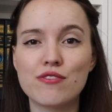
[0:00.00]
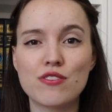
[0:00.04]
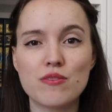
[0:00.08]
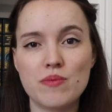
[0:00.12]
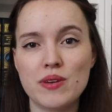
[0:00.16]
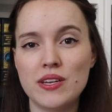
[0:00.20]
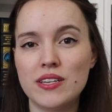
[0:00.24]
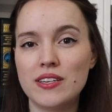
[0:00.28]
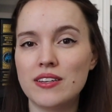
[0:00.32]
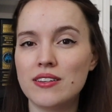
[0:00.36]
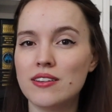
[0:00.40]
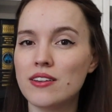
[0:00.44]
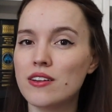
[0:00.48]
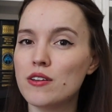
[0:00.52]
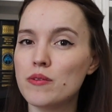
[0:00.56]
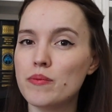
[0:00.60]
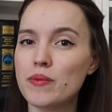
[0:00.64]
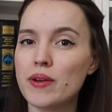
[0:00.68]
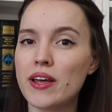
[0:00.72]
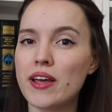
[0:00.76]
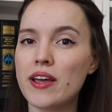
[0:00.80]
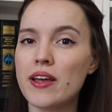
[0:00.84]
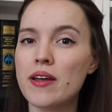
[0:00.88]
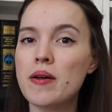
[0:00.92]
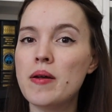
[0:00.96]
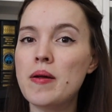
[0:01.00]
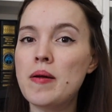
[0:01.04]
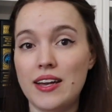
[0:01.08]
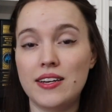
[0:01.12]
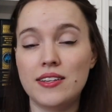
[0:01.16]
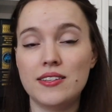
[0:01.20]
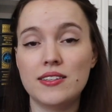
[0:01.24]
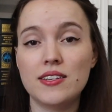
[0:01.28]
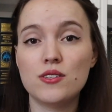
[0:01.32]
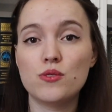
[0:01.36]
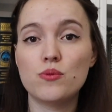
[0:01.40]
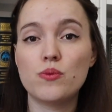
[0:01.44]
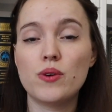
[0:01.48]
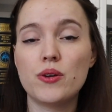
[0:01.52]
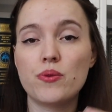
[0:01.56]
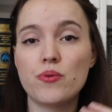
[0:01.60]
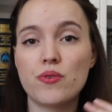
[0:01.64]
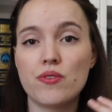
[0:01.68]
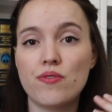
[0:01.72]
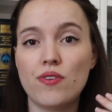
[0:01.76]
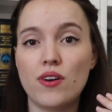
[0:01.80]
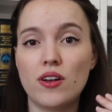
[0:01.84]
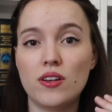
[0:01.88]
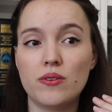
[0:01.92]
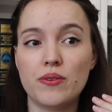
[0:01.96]
for me than Illuminae. And in this one
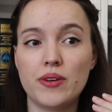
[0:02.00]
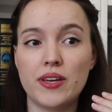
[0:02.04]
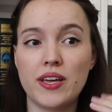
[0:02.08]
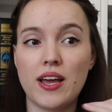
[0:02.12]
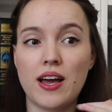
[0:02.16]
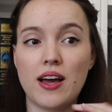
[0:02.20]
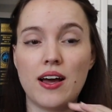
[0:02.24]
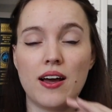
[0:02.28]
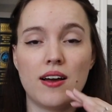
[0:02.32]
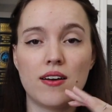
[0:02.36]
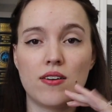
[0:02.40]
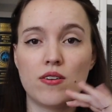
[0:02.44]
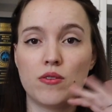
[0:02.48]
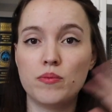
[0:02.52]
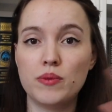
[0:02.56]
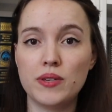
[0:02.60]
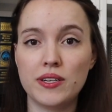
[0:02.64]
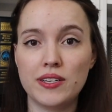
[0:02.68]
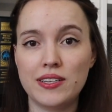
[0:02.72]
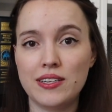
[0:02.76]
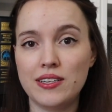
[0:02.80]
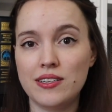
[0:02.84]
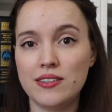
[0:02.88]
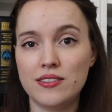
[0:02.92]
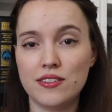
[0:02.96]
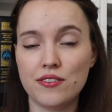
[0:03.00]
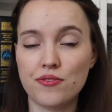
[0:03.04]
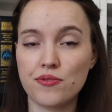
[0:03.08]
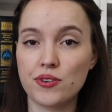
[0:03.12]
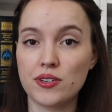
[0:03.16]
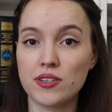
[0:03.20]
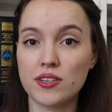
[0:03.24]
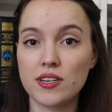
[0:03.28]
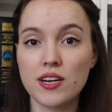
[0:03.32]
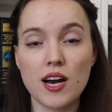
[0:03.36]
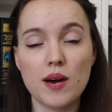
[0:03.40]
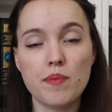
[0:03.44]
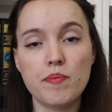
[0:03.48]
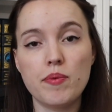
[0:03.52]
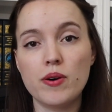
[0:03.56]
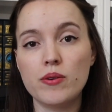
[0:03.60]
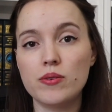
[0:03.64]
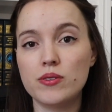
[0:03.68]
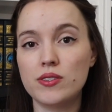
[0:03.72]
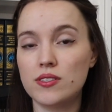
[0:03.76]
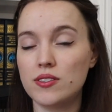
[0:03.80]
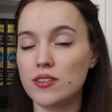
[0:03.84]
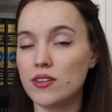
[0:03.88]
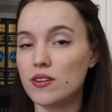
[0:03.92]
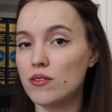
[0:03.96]
we're following a completely different couple,
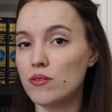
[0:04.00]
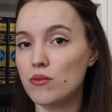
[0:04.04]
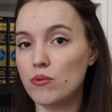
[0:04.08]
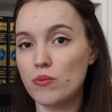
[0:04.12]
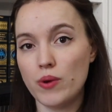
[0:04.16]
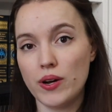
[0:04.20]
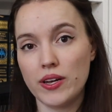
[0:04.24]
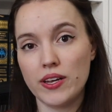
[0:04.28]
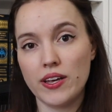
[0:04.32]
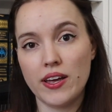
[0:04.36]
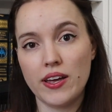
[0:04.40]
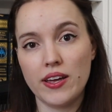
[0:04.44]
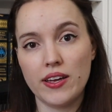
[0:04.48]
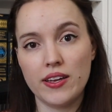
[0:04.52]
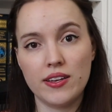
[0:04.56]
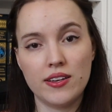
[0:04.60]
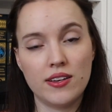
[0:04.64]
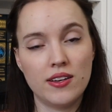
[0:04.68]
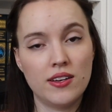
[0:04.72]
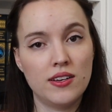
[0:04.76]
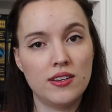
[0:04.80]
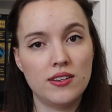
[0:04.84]
still YA,